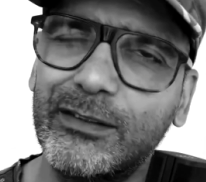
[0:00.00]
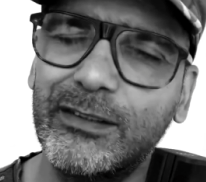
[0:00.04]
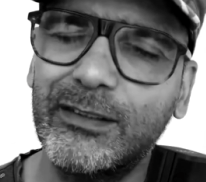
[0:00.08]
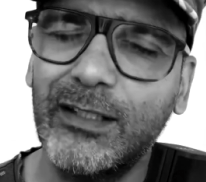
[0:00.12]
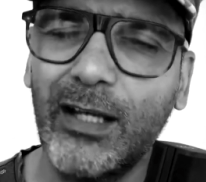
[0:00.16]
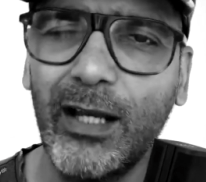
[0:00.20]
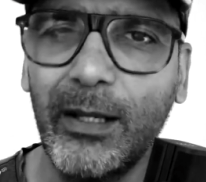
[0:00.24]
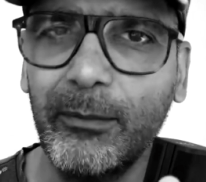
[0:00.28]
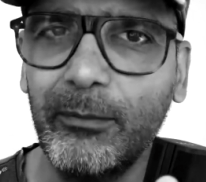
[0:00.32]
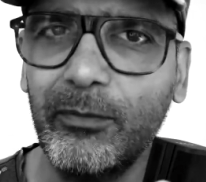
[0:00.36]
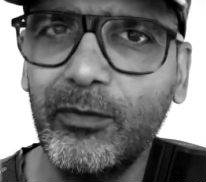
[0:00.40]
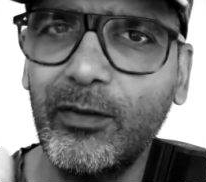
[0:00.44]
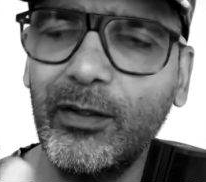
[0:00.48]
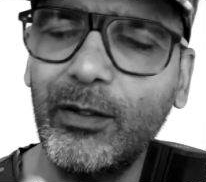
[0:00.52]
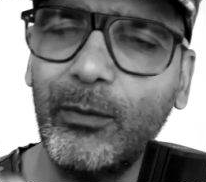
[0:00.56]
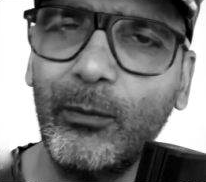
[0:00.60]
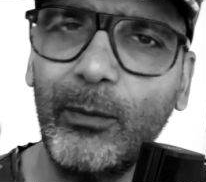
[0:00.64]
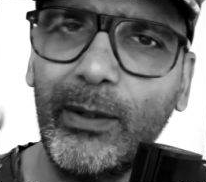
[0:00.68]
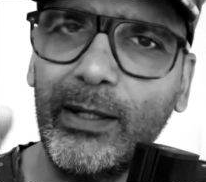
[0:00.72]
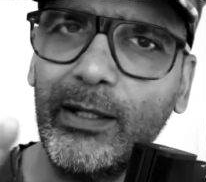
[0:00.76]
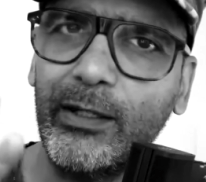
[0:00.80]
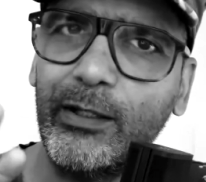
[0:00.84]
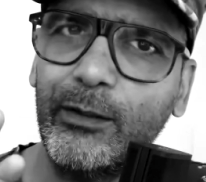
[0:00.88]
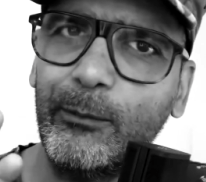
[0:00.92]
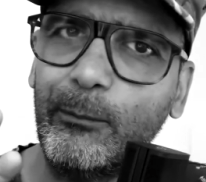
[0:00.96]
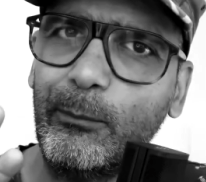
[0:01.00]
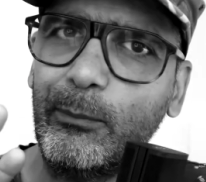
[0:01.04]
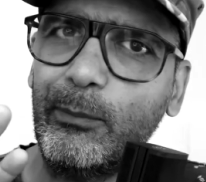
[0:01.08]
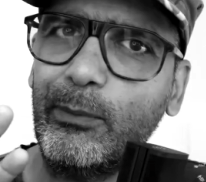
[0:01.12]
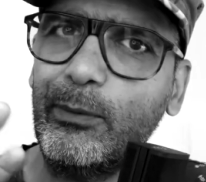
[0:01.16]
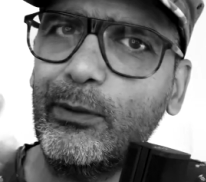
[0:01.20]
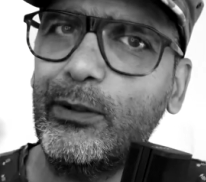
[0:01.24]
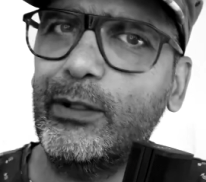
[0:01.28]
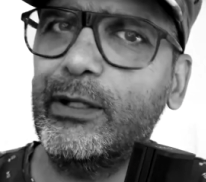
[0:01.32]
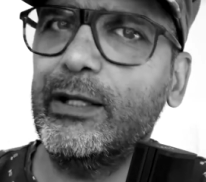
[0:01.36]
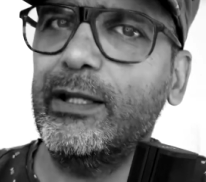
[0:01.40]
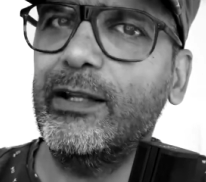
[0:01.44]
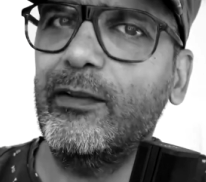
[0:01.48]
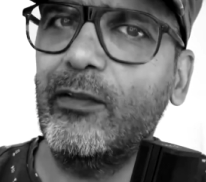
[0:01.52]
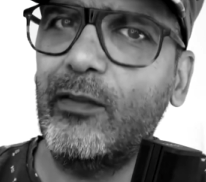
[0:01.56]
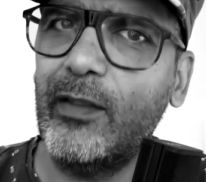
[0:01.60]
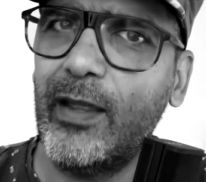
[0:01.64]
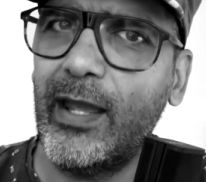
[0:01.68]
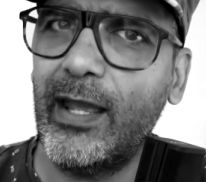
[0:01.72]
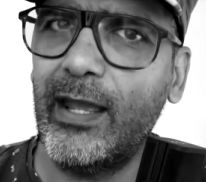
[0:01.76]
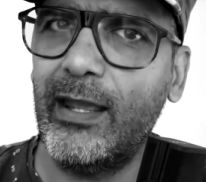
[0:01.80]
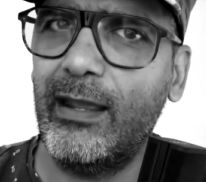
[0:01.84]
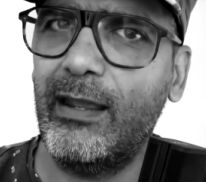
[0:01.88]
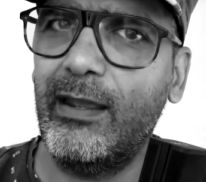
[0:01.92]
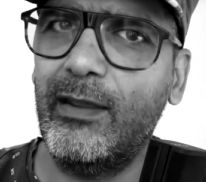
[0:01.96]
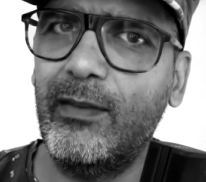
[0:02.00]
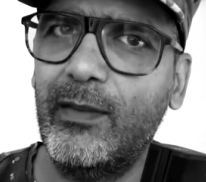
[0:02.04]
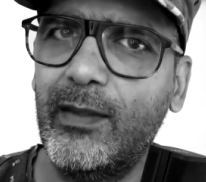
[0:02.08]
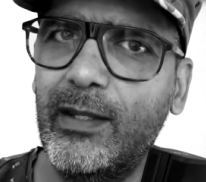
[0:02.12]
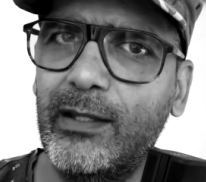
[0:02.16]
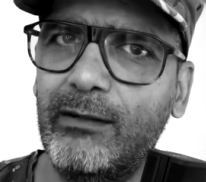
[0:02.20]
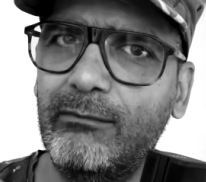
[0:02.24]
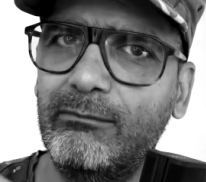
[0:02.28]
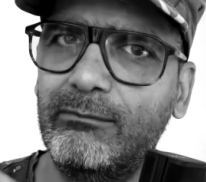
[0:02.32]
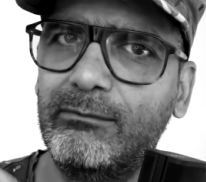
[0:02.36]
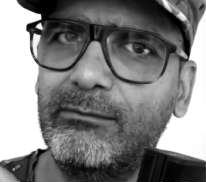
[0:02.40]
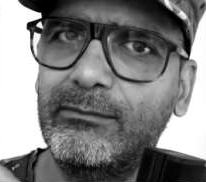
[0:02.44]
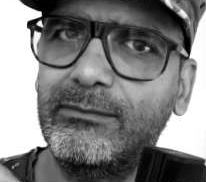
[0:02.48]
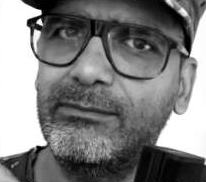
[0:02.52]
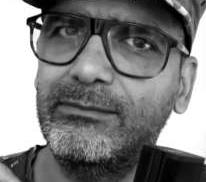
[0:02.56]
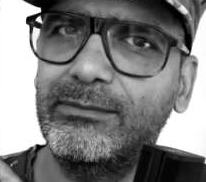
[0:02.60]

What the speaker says: type thing where you can put it there and then